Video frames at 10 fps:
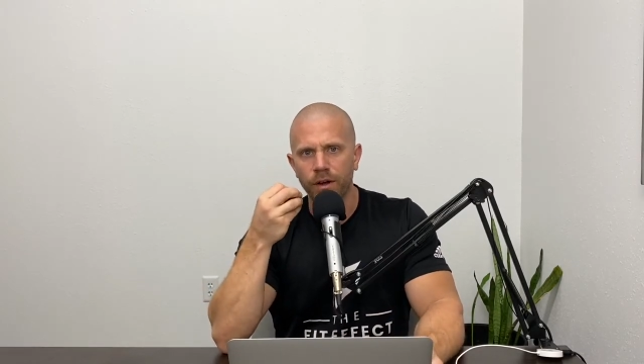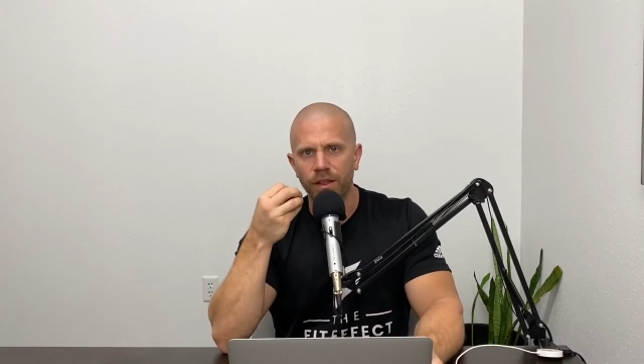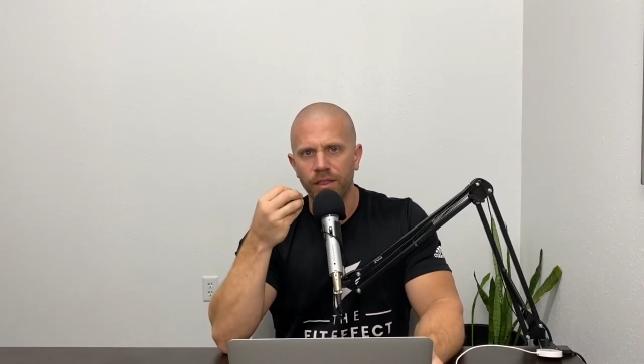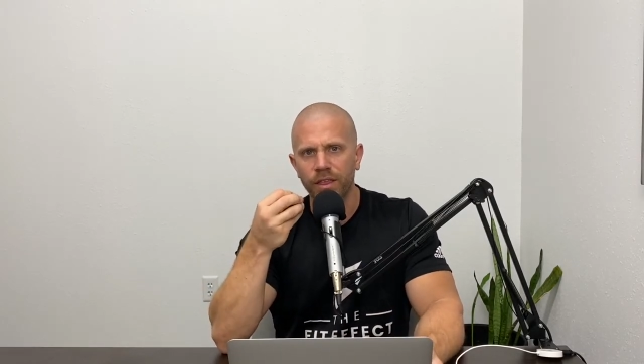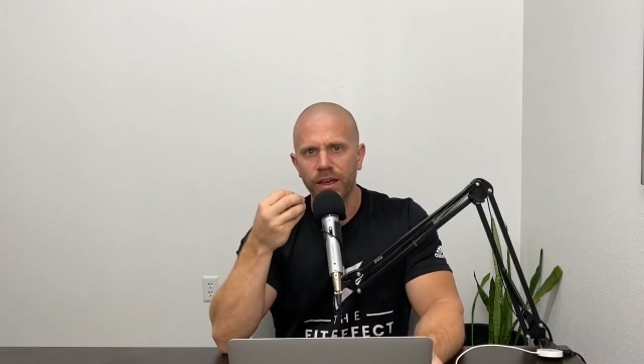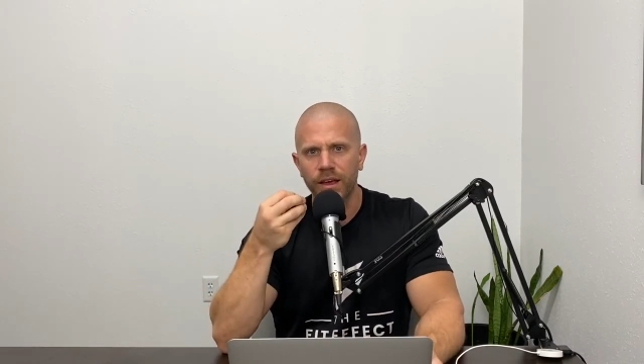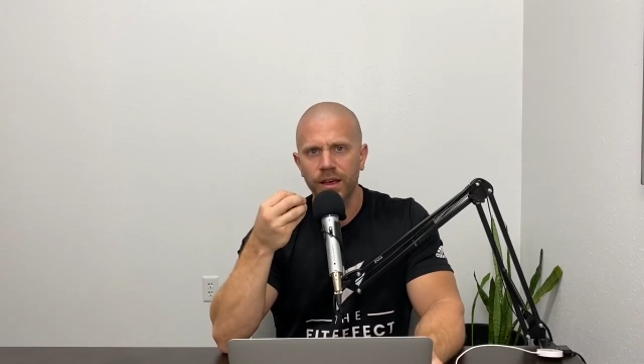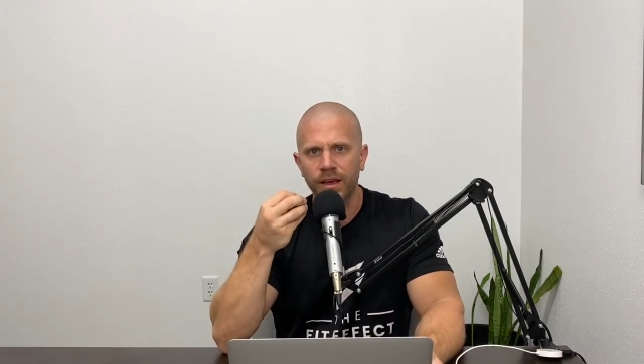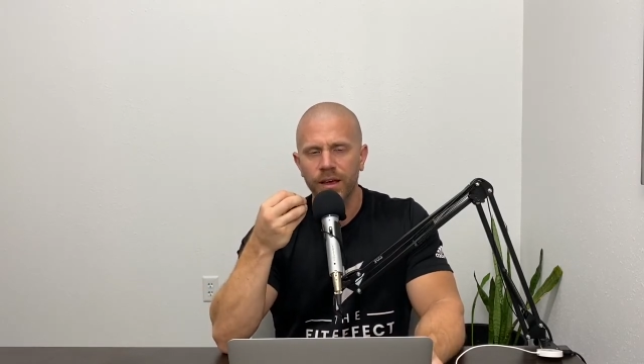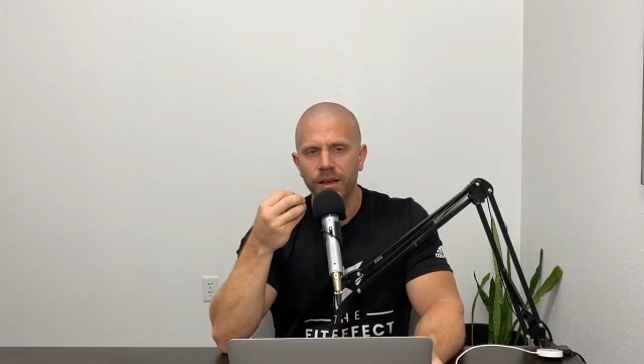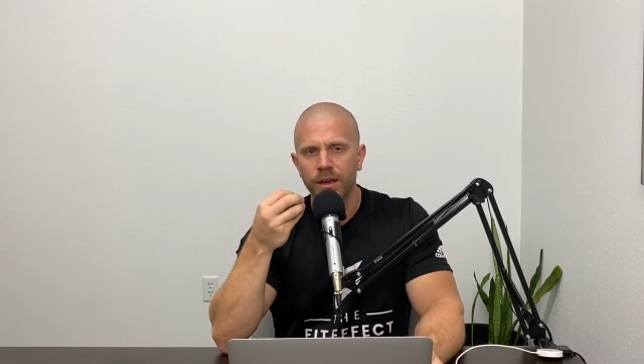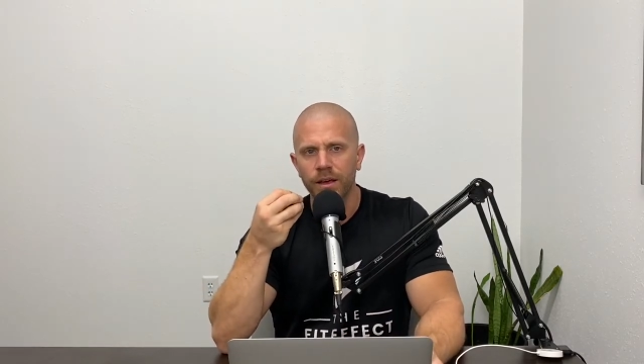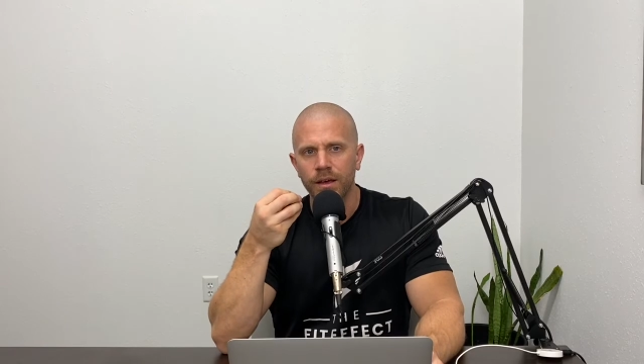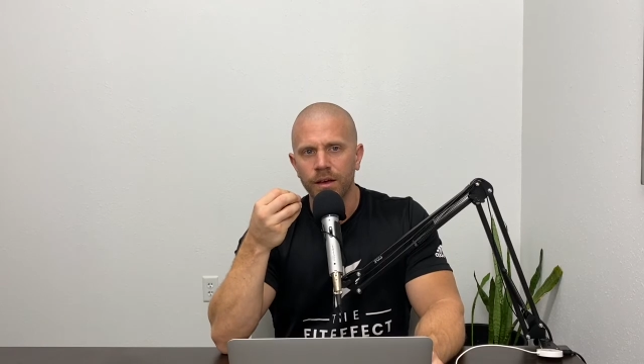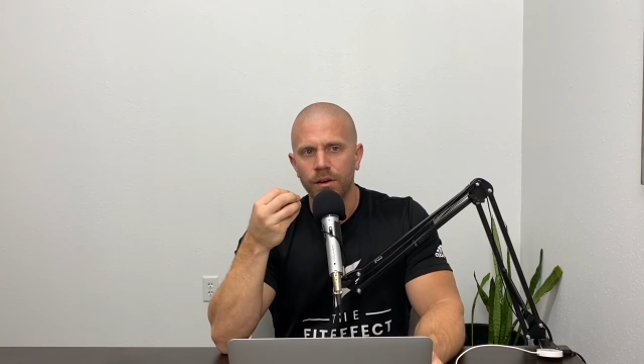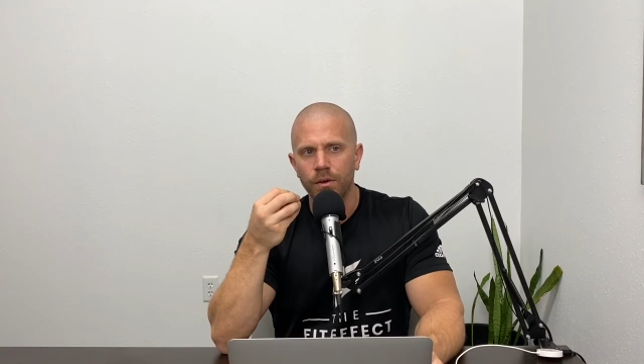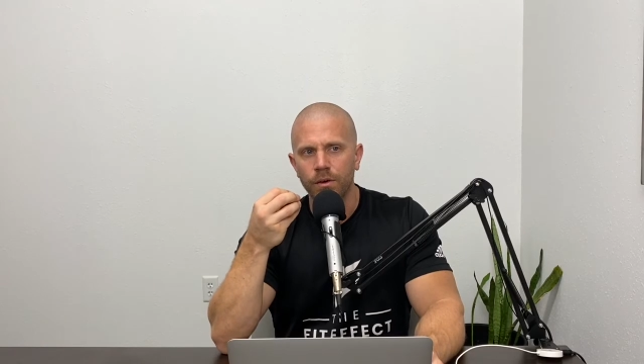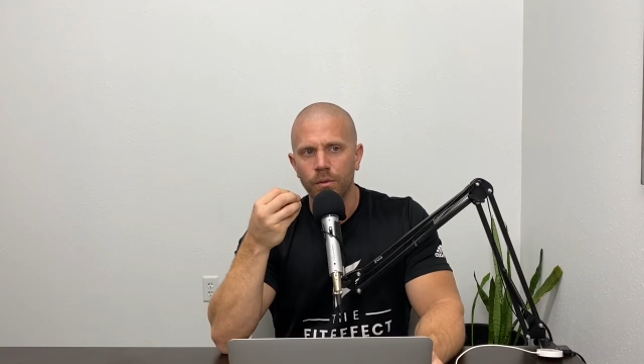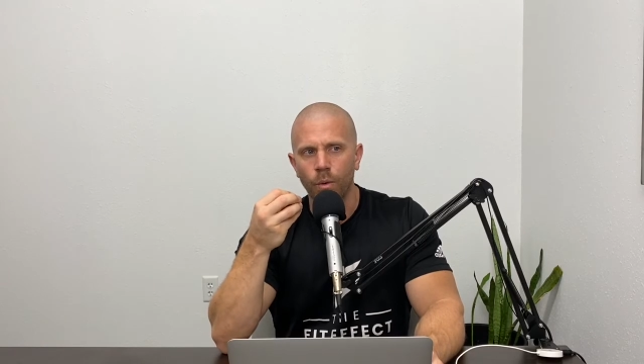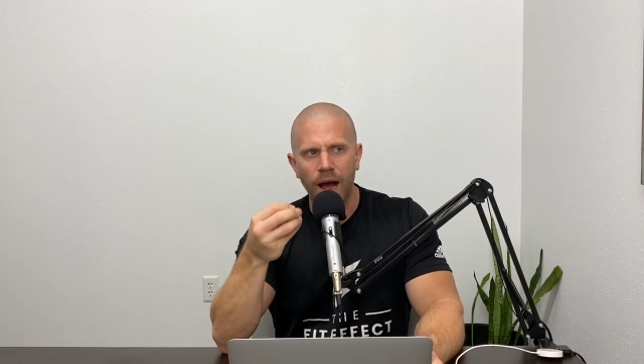and think,
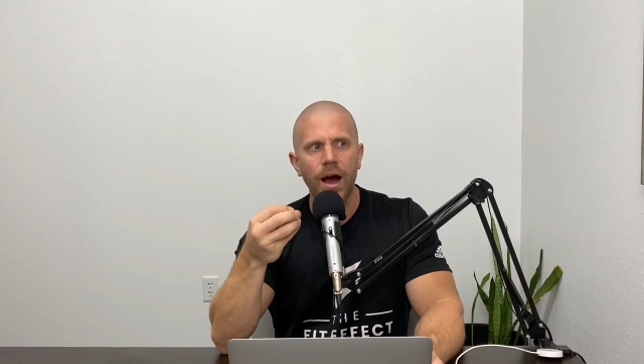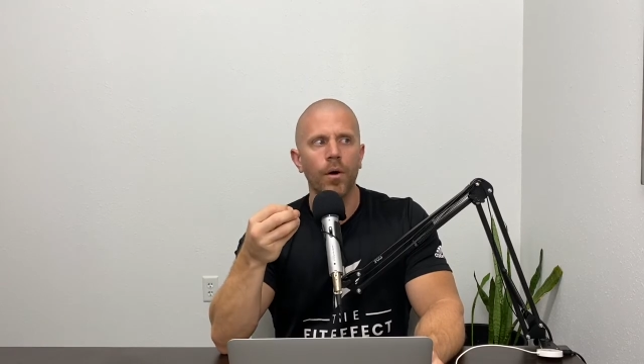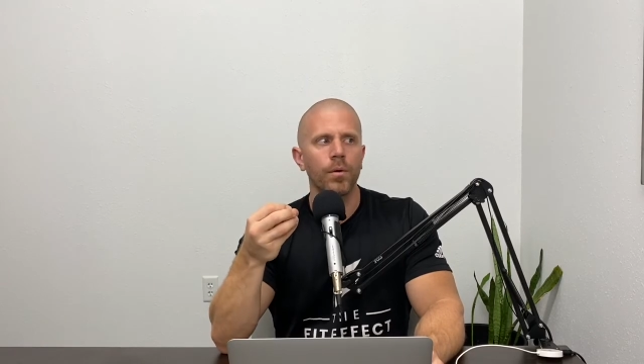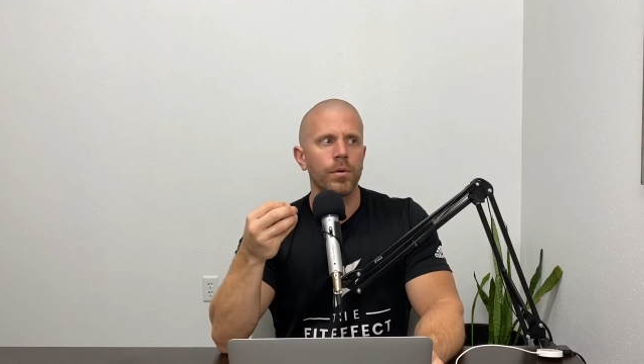wow,